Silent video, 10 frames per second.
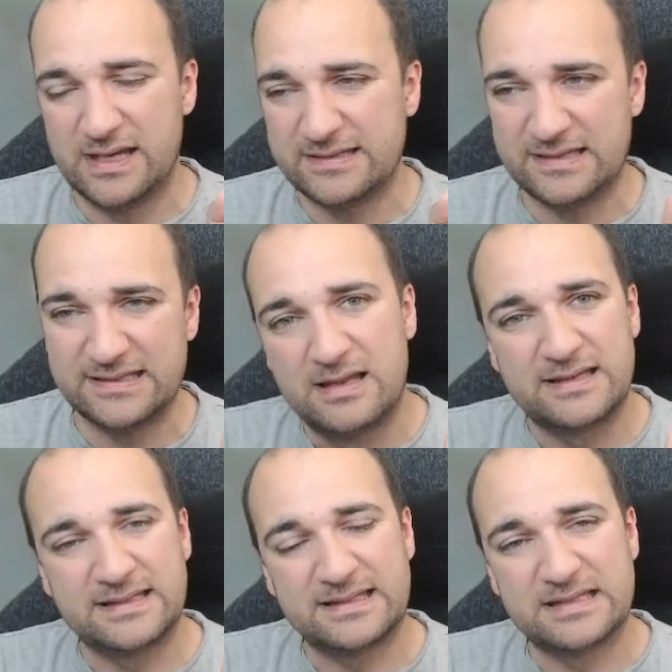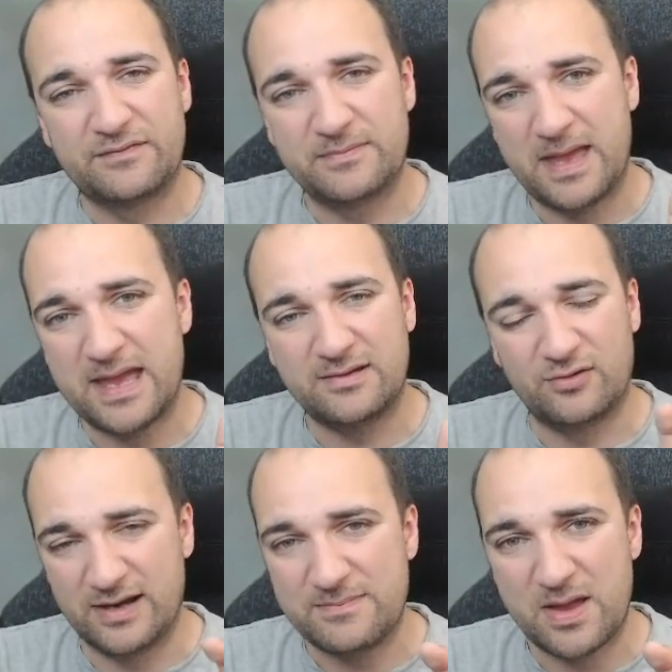list, let's say 7-man
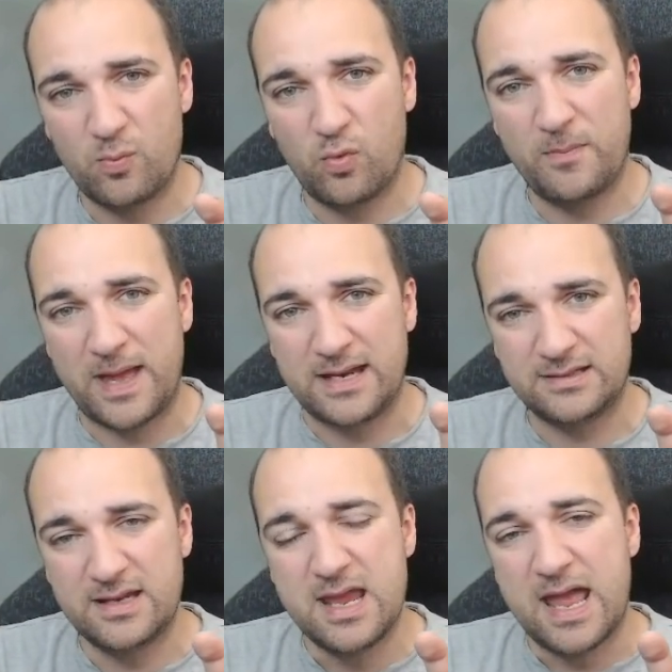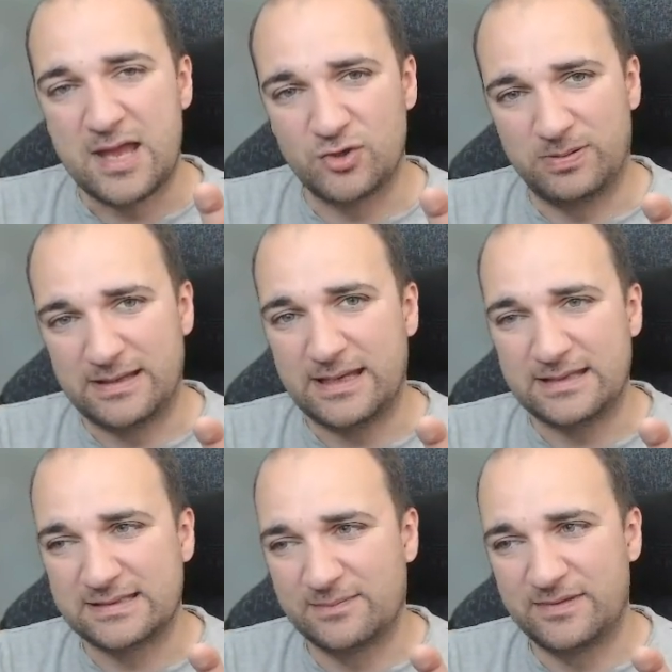or an 8-man warband, and you're playing
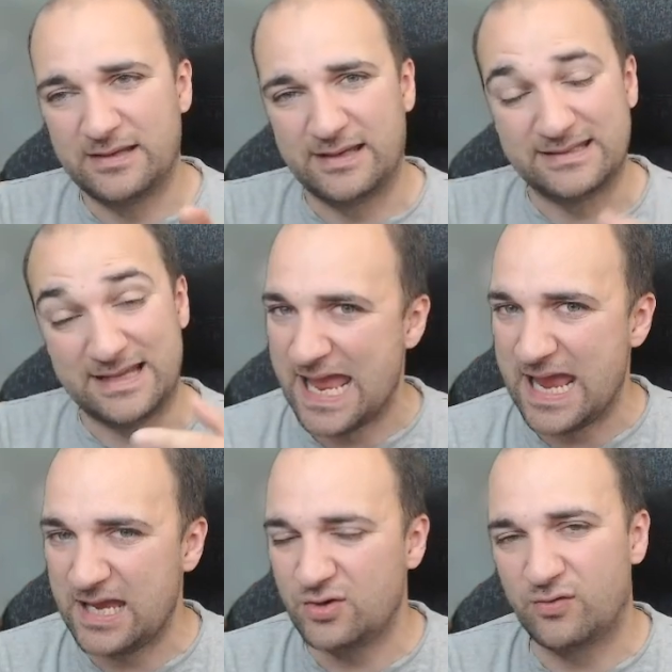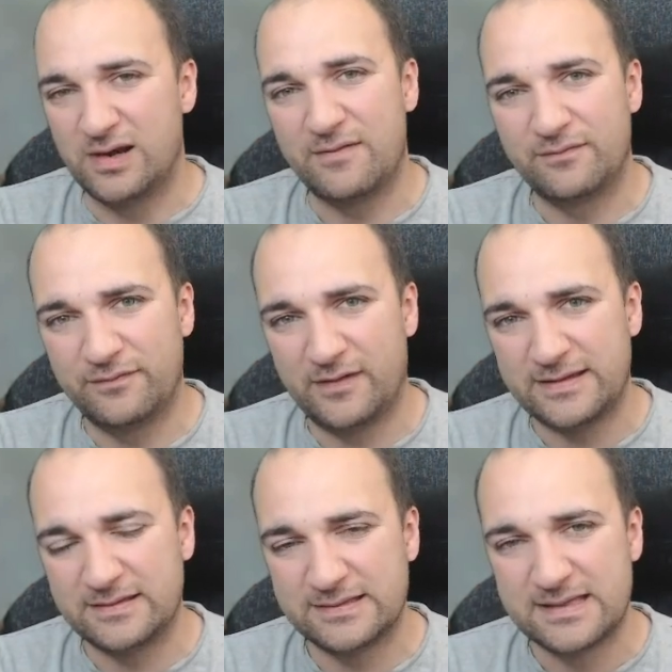against something like 10 or 11
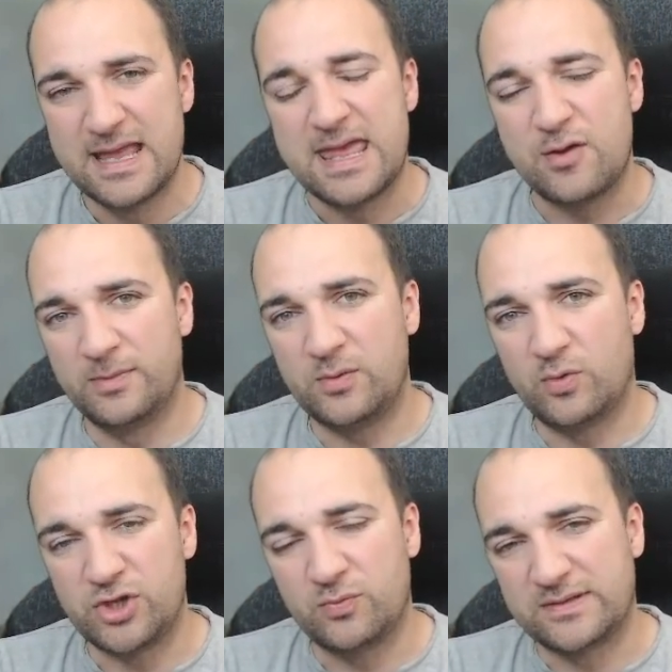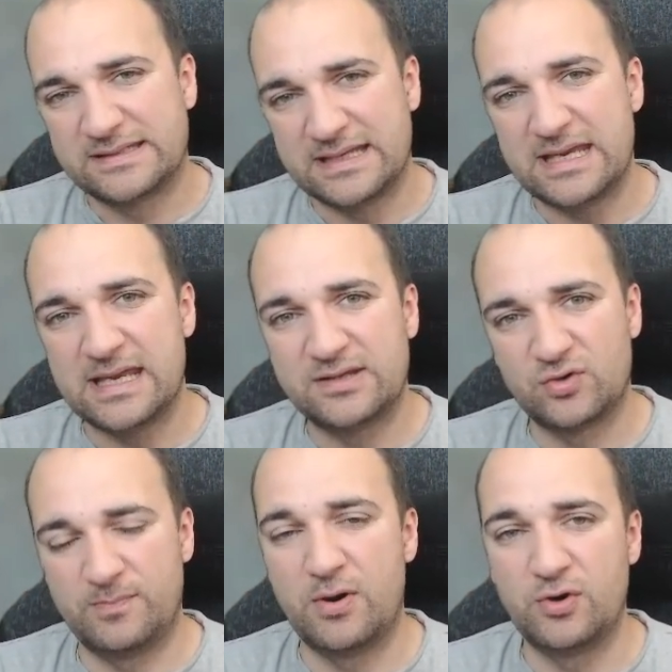fighters, normally what you would see is
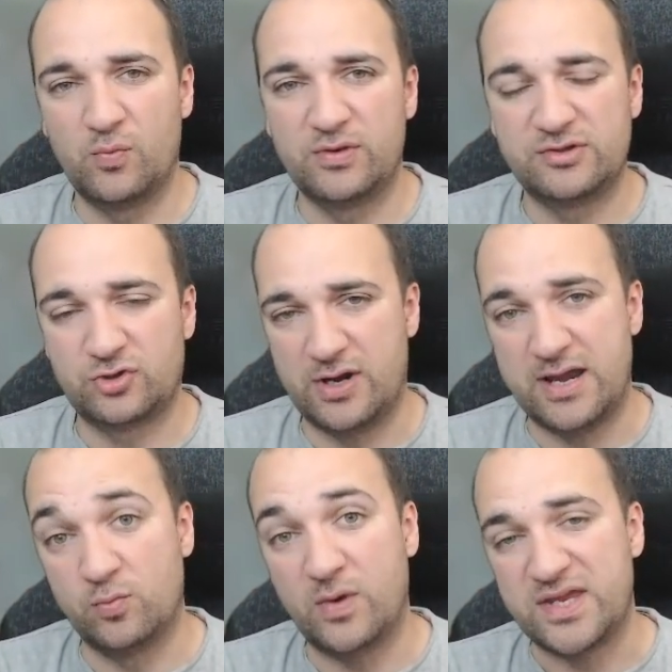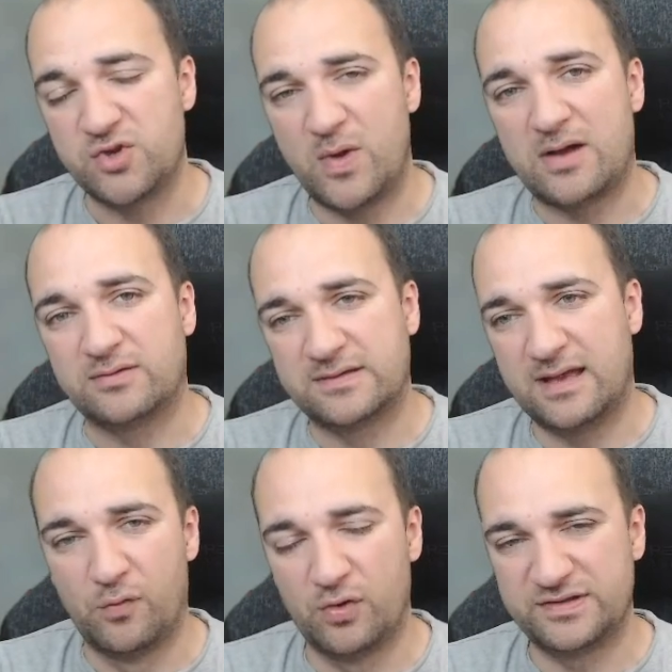your opponent would try and wait you out,
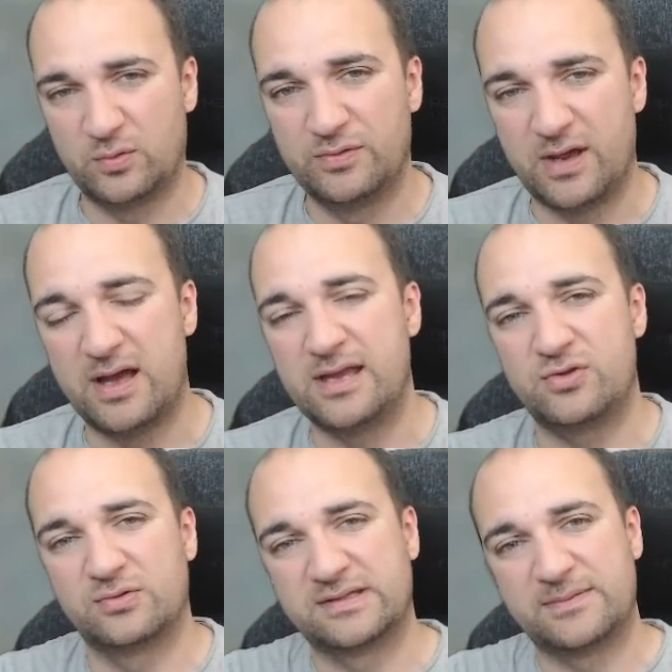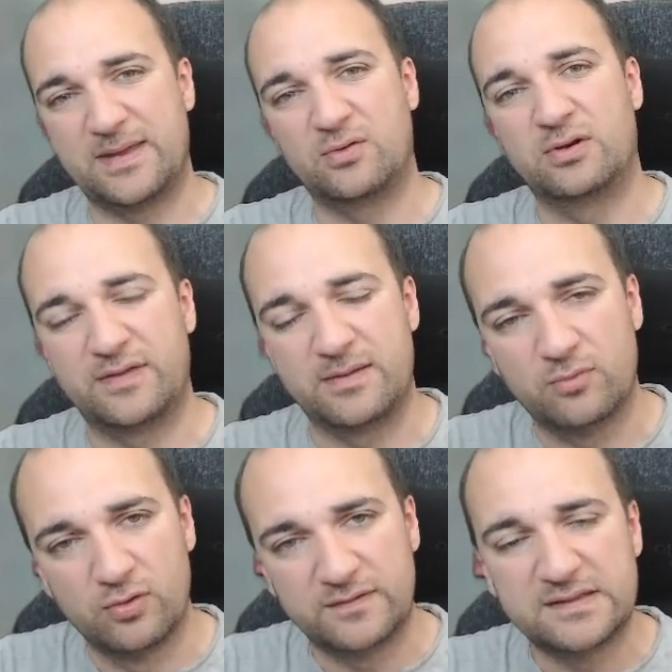force all the Iron Jaws to make all of their
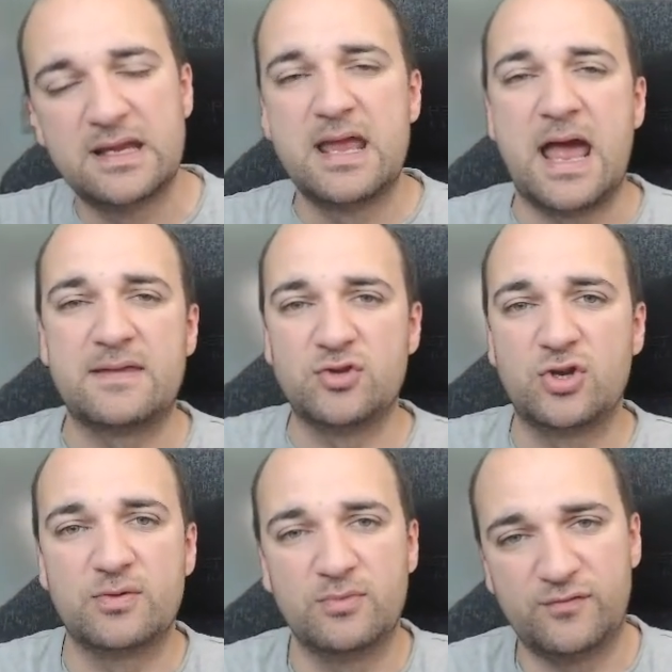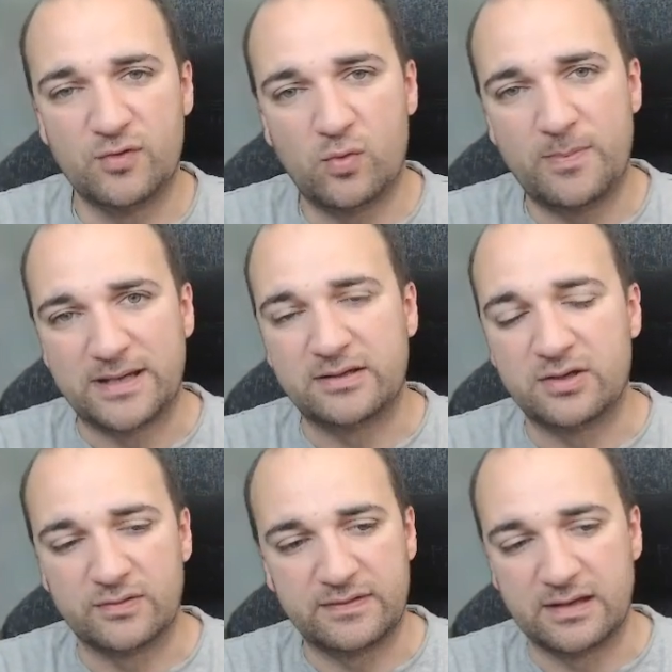moves, and then you can move your warband and do
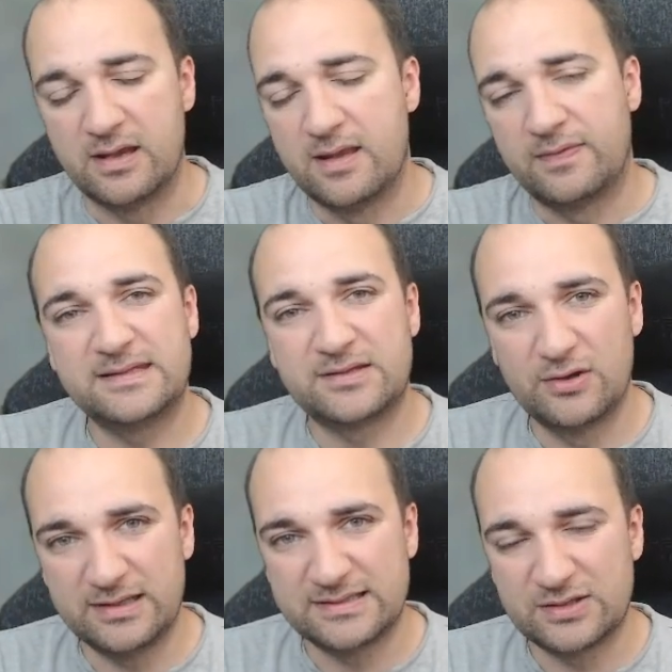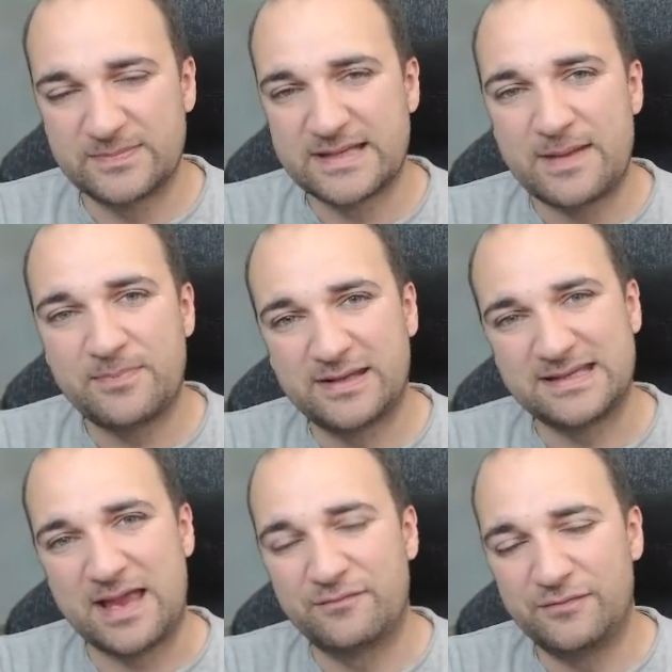your thing. This totally stops that
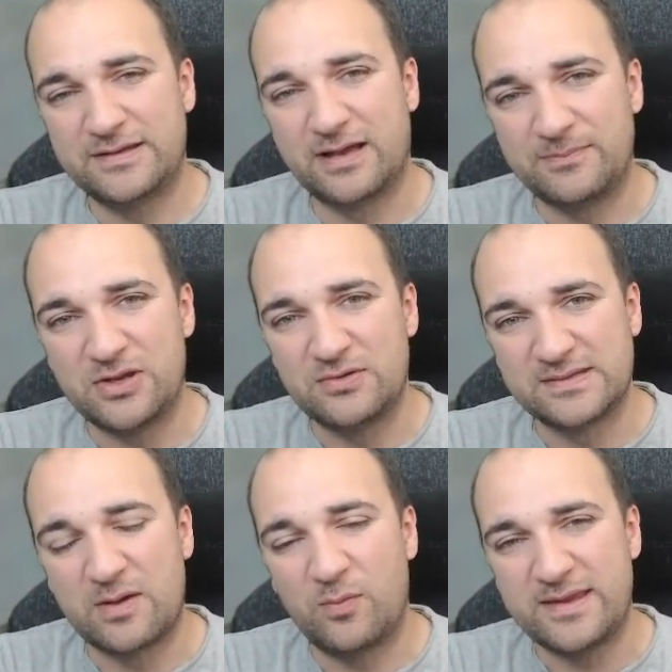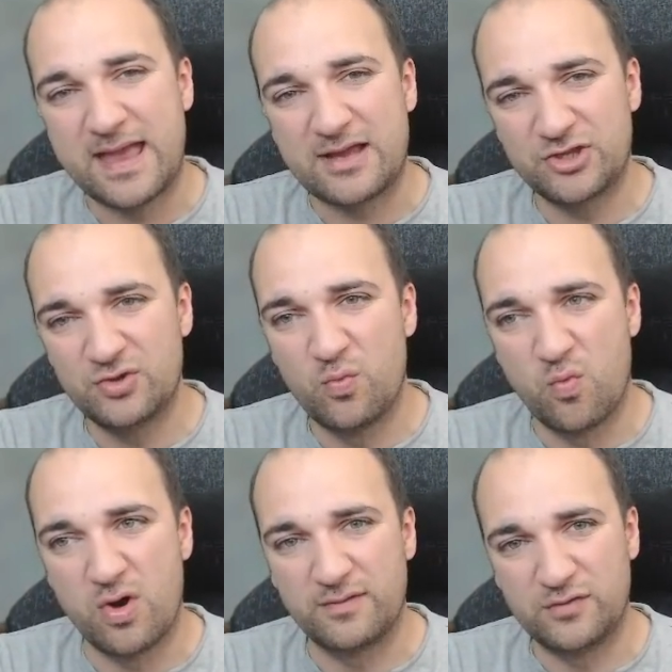because every time you use that wait action,
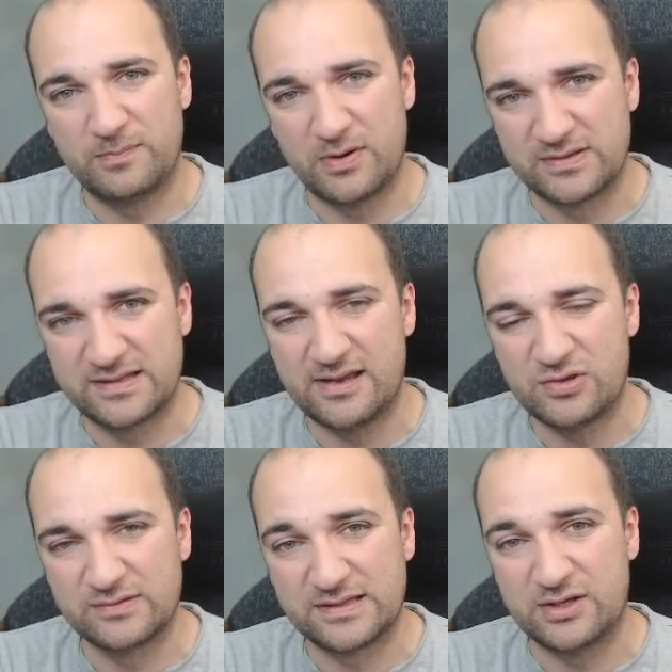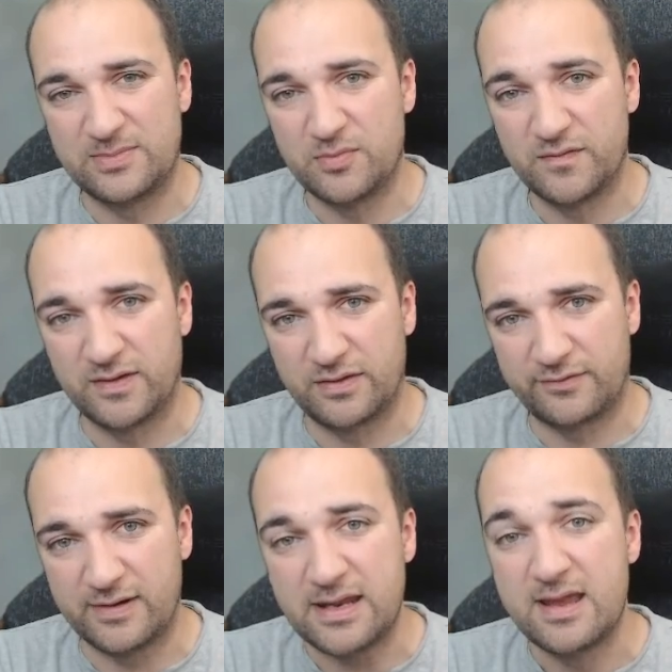one of your opponent's Iron Jaws are going to be moving
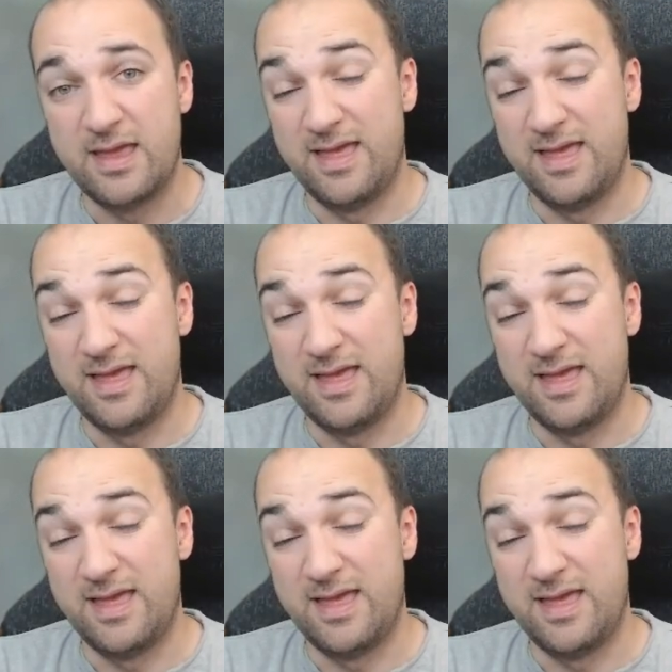3.